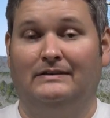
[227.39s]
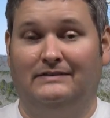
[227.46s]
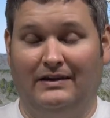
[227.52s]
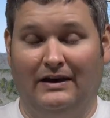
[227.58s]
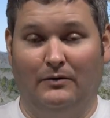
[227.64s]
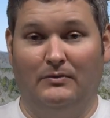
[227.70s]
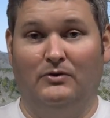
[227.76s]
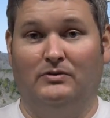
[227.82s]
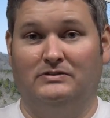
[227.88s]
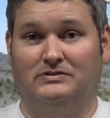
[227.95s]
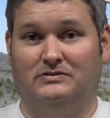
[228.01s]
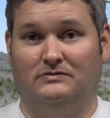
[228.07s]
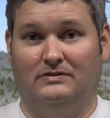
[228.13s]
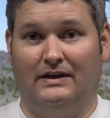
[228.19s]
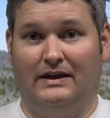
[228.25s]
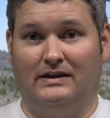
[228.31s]
Tell me what
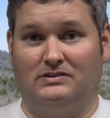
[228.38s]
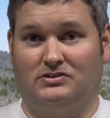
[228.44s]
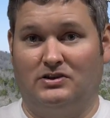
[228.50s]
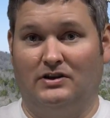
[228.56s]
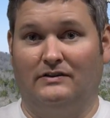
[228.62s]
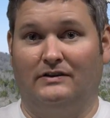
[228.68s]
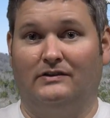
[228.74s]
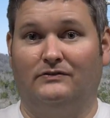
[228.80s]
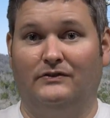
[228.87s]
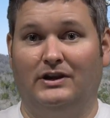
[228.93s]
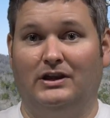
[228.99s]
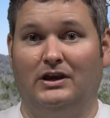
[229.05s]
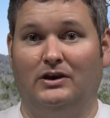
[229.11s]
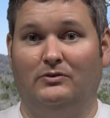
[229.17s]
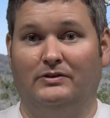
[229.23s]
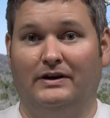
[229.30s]
you think. Share this
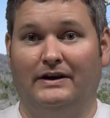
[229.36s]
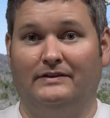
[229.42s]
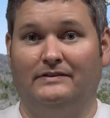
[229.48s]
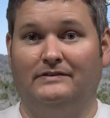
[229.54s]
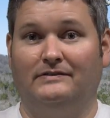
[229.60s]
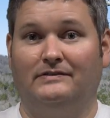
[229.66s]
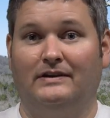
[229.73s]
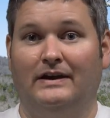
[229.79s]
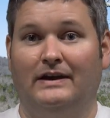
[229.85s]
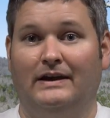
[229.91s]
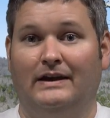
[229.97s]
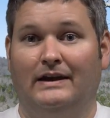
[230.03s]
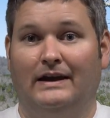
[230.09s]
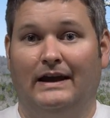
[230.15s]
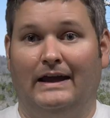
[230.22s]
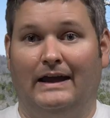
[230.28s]
video with others.
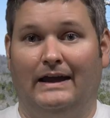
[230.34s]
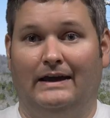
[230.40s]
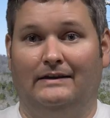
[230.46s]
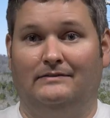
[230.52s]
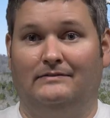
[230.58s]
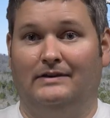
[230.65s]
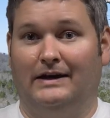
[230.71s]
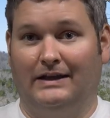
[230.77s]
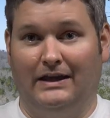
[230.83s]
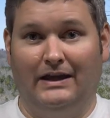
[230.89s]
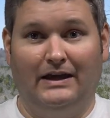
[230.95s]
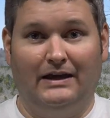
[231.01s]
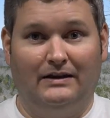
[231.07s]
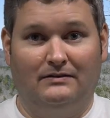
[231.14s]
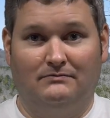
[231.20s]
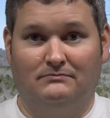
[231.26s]
And
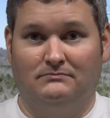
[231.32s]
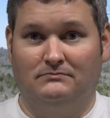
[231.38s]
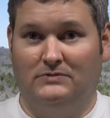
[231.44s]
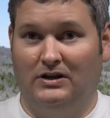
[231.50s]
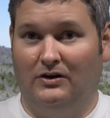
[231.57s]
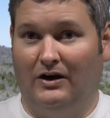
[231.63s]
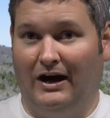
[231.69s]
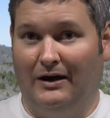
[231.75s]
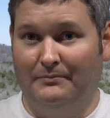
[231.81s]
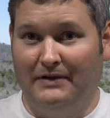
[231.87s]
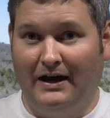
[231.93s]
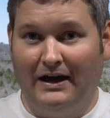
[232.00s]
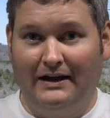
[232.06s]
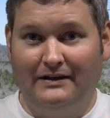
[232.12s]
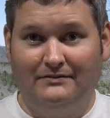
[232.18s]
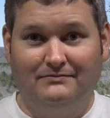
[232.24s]
again, you know, I'm
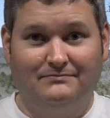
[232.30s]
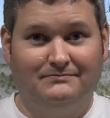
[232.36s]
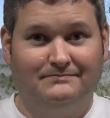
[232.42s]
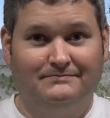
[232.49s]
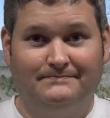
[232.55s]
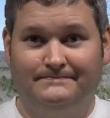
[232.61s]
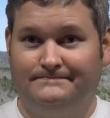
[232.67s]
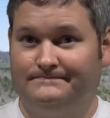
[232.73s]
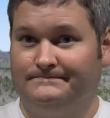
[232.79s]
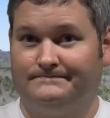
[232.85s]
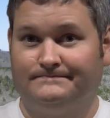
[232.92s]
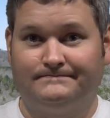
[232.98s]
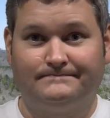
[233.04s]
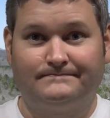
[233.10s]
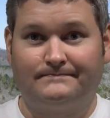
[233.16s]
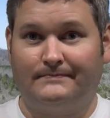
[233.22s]
not,
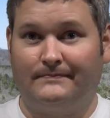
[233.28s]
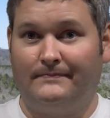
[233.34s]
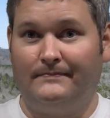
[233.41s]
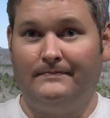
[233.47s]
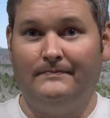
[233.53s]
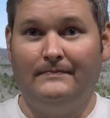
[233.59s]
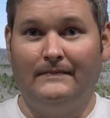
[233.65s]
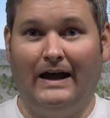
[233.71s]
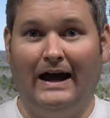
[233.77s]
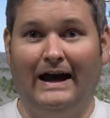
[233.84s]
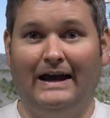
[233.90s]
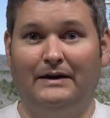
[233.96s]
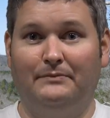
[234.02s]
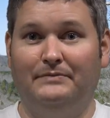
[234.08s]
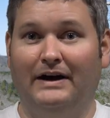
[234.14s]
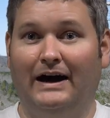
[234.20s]

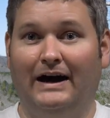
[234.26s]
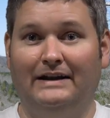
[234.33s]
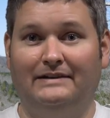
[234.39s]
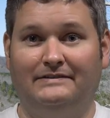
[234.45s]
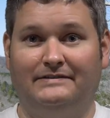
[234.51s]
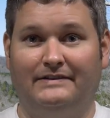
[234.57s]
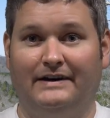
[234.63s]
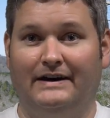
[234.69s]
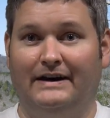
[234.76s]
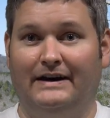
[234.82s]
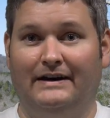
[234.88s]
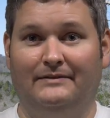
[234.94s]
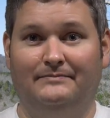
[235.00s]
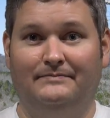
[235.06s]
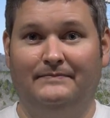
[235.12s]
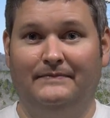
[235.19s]
I am not,
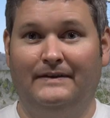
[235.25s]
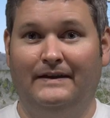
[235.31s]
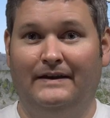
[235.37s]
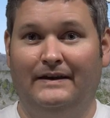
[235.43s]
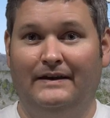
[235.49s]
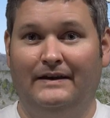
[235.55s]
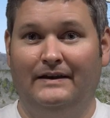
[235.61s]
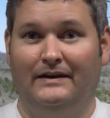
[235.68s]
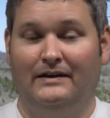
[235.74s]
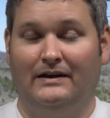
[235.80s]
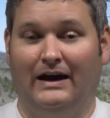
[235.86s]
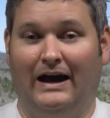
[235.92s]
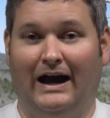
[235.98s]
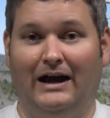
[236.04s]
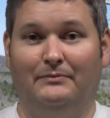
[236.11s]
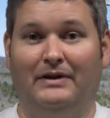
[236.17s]
uh,
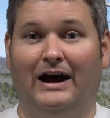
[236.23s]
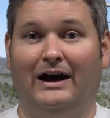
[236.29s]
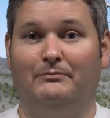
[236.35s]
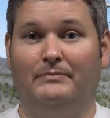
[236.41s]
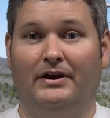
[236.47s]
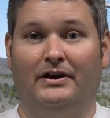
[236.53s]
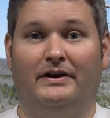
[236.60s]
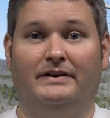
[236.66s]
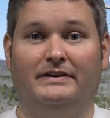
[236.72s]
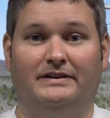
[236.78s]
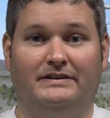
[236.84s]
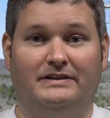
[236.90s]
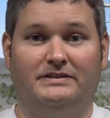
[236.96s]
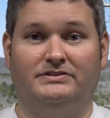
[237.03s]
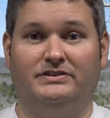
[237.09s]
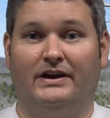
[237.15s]
I'm not married to
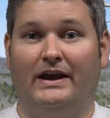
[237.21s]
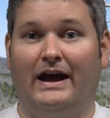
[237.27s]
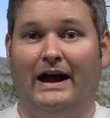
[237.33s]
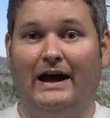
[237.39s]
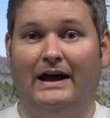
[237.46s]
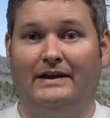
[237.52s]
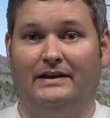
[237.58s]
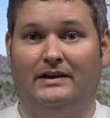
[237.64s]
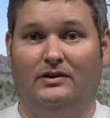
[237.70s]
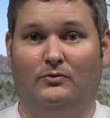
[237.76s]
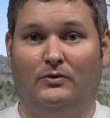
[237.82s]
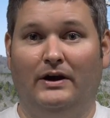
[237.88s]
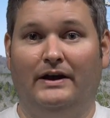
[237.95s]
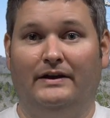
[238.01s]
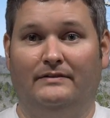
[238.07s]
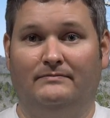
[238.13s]
DJI in any
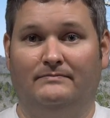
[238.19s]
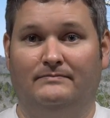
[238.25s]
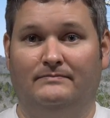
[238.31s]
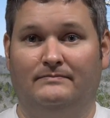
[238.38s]
way.